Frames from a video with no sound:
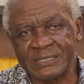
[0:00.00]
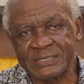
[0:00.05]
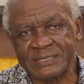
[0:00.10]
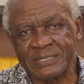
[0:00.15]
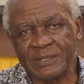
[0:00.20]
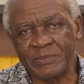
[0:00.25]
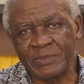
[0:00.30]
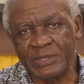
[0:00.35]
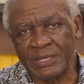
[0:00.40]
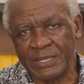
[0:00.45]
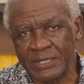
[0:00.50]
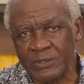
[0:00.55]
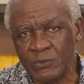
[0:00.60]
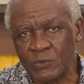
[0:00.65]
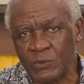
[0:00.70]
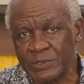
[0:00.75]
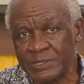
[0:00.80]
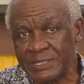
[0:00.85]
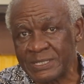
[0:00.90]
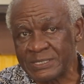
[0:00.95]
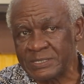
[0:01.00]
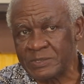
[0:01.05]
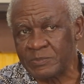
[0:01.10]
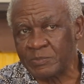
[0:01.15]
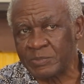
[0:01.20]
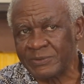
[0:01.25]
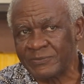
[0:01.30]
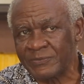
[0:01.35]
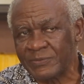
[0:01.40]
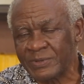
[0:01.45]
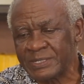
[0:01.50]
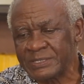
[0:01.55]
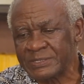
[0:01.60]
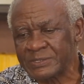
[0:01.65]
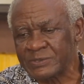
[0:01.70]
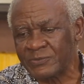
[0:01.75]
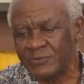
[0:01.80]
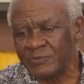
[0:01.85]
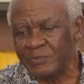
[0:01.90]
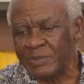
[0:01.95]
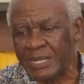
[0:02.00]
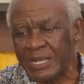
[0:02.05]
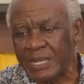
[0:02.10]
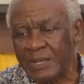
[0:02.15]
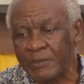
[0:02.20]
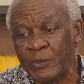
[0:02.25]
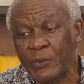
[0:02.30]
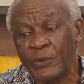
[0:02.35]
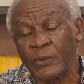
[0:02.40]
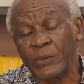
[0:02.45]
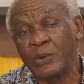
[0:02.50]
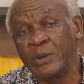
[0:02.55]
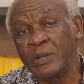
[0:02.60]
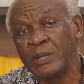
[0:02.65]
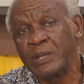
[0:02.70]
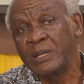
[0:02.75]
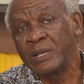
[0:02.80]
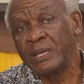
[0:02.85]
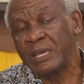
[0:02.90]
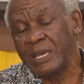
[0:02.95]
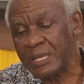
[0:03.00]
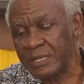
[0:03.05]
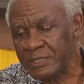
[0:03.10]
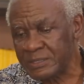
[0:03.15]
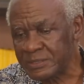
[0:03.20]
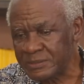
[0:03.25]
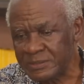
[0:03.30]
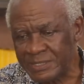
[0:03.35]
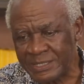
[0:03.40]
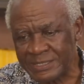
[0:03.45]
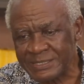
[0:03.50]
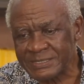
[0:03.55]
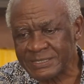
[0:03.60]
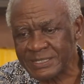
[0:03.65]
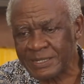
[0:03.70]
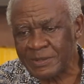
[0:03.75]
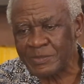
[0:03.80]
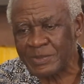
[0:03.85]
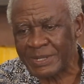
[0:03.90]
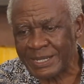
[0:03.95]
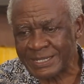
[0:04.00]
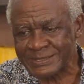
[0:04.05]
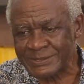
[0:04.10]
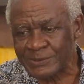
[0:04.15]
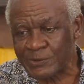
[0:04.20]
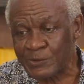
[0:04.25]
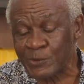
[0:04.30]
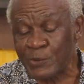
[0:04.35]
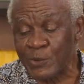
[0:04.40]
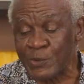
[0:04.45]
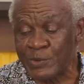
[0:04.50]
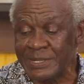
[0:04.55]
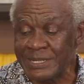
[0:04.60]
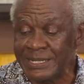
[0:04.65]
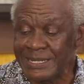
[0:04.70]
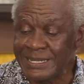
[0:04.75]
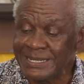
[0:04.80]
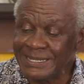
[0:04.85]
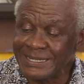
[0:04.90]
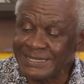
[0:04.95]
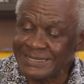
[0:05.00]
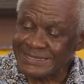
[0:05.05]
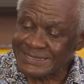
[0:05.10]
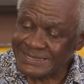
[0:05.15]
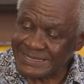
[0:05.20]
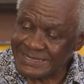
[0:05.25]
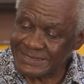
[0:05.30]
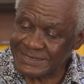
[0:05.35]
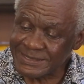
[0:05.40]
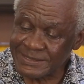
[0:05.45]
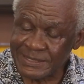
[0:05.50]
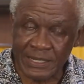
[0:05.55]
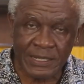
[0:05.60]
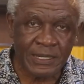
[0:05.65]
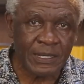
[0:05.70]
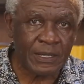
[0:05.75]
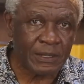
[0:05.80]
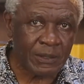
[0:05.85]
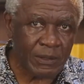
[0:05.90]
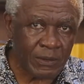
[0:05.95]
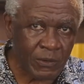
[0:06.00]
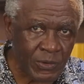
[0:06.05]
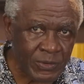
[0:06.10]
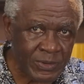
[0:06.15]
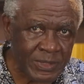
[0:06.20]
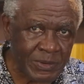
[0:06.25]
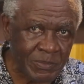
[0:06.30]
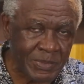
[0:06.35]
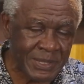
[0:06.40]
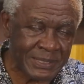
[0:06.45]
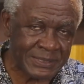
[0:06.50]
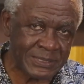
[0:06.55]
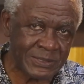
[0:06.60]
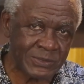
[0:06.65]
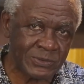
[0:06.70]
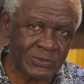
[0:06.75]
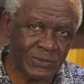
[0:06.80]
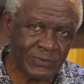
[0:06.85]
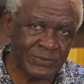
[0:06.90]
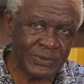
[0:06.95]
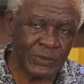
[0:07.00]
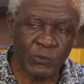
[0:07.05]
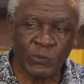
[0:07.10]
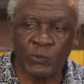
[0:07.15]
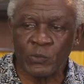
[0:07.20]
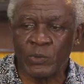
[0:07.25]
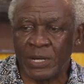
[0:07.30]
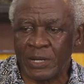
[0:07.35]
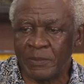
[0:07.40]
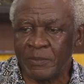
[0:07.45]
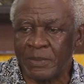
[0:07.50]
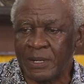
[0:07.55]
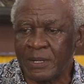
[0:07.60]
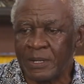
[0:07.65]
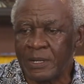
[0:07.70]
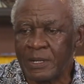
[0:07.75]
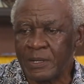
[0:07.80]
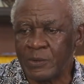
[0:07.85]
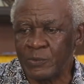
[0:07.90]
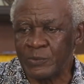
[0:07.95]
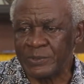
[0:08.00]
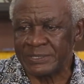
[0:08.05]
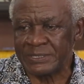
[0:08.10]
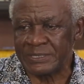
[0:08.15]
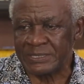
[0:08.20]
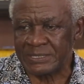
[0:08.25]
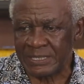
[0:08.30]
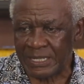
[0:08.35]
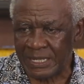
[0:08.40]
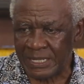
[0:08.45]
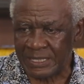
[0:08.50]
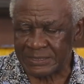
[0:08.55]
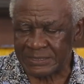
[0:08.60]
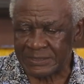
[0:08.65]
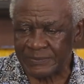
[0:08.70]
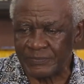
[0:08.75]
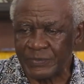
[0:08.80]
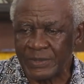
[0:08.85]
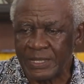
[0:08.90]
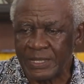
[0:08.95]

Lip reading: es Salaam their headquarters in preference of Bagamoyo, and Dar es Salaam has grown since then on the basis of the good harbor which it has.